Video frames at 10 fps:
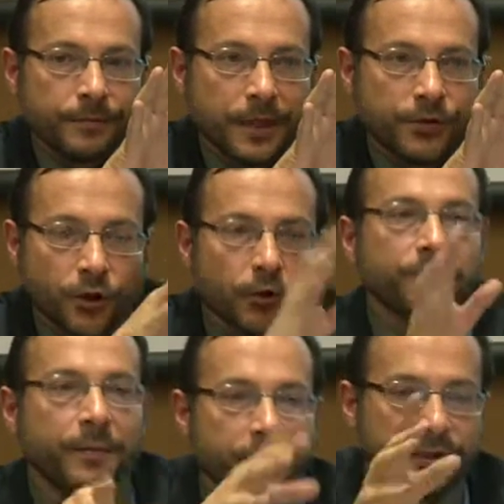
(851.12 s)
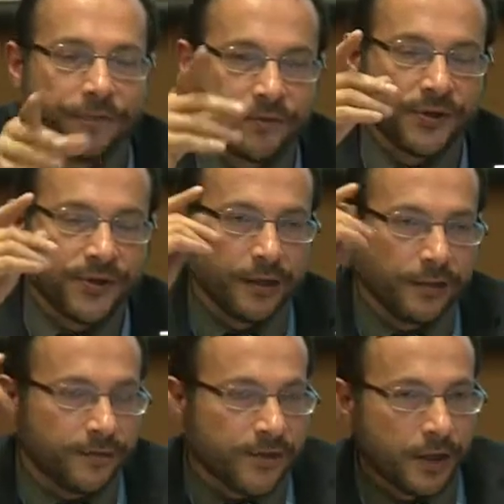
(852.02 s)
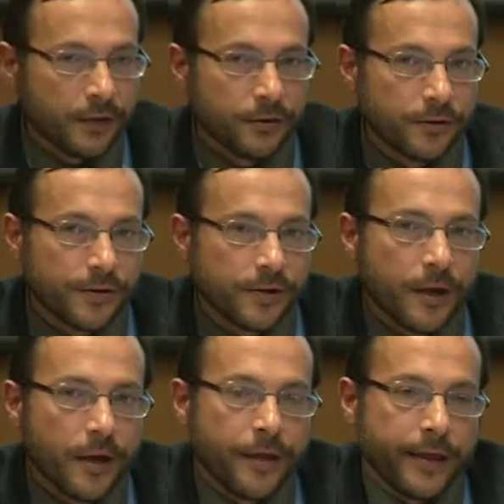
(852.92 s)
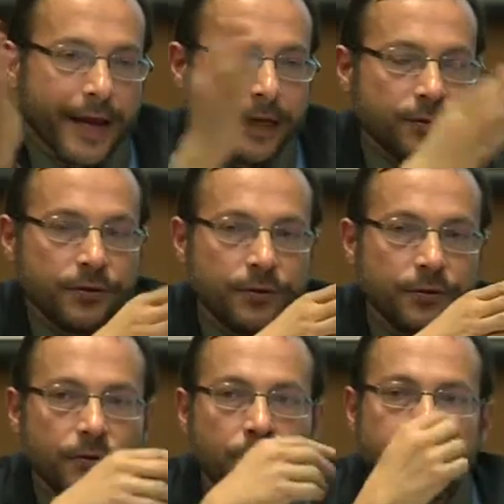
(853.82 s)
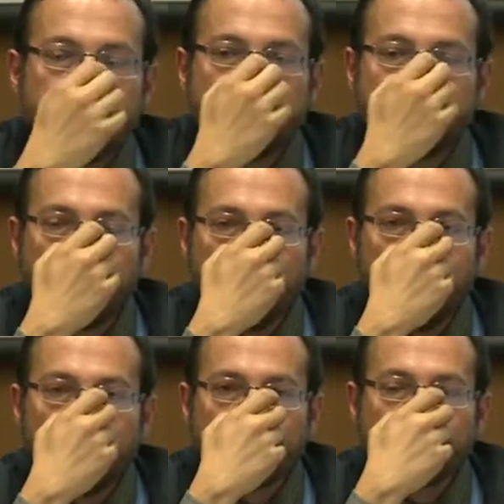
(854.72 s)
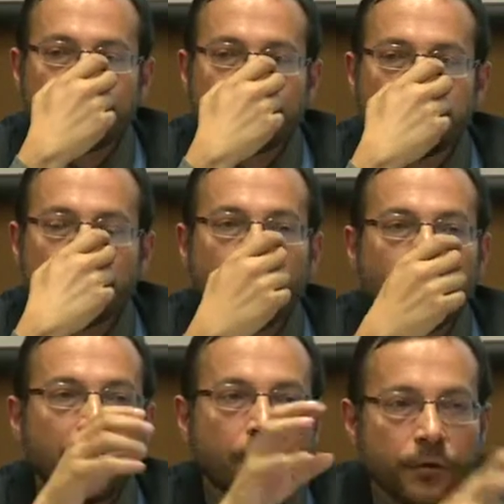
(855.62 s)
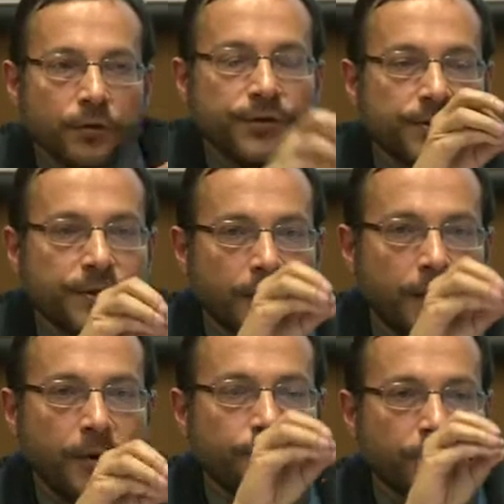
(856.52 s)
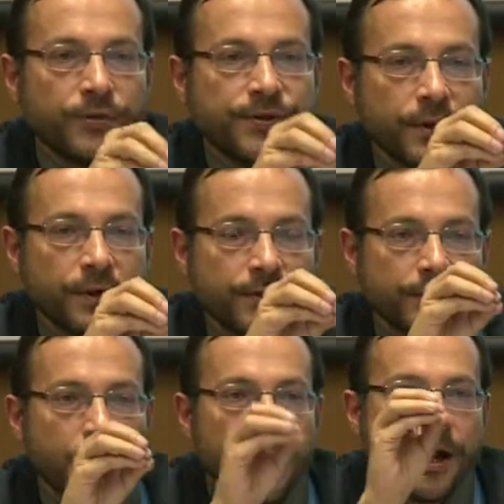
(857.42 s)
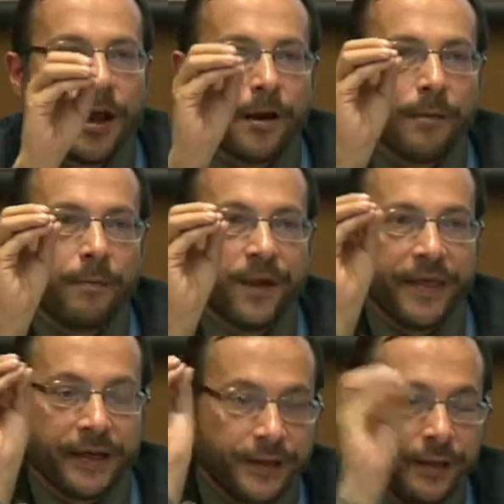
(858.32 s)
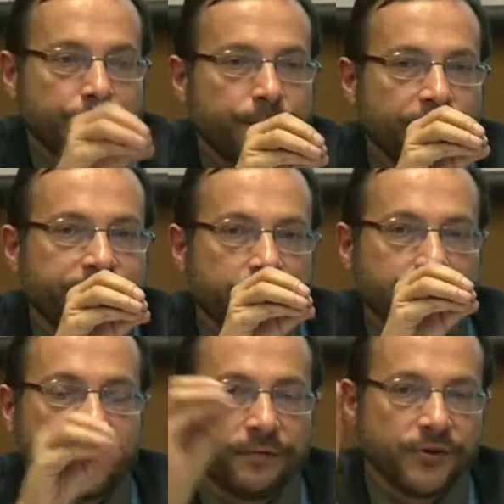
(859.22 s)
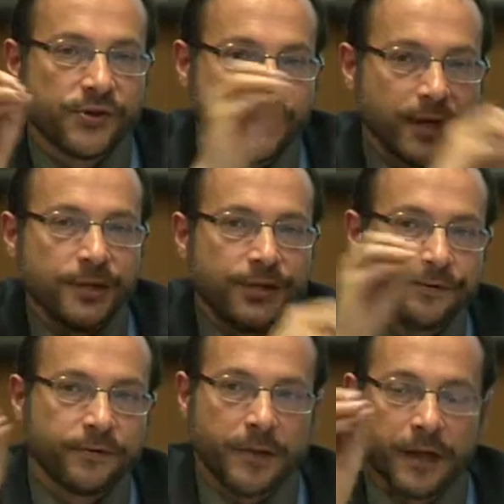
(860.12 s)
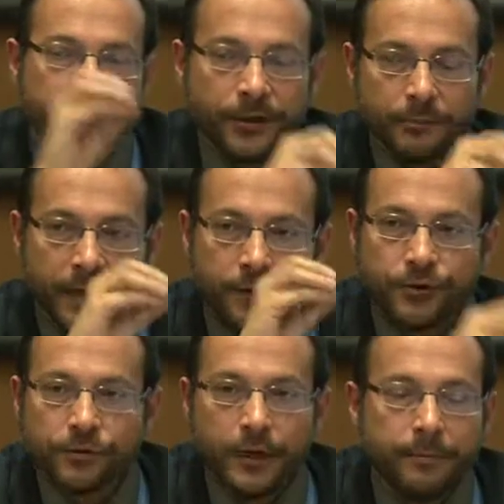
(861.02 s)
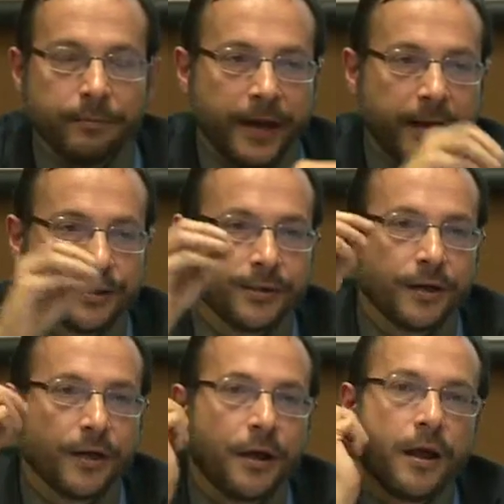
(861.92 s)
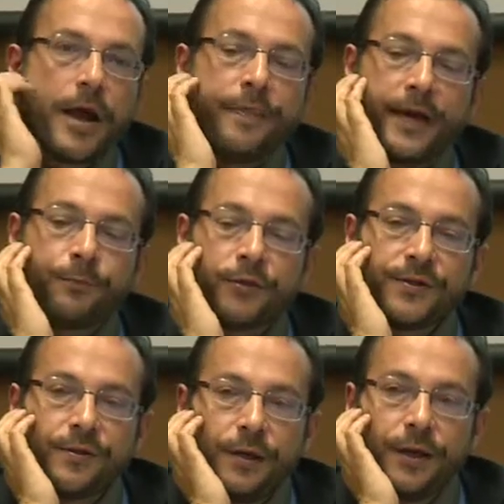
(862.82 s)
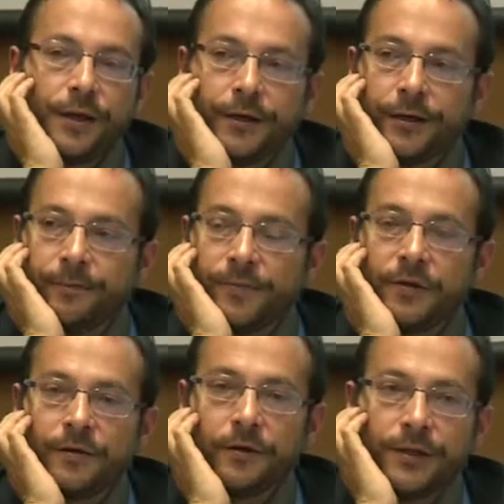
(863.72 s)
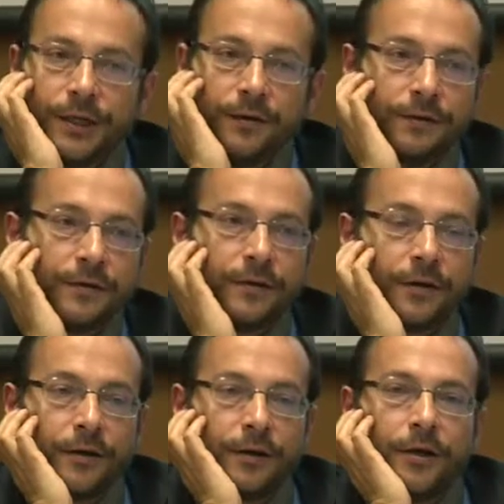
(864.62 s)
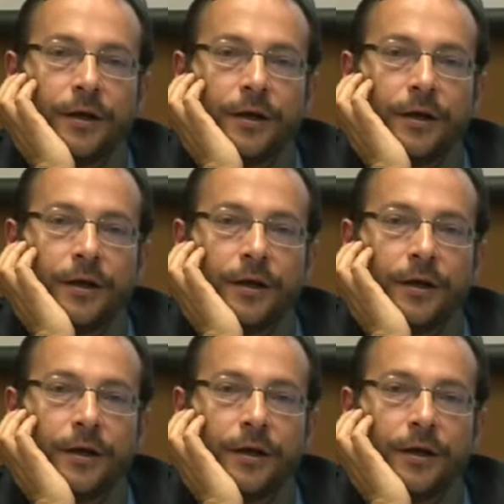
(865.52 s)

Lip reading: that shows maybe a different set of skills that had to do with a much more closed process, but that didn't prevent civil society from having a major impact. And that was the 13th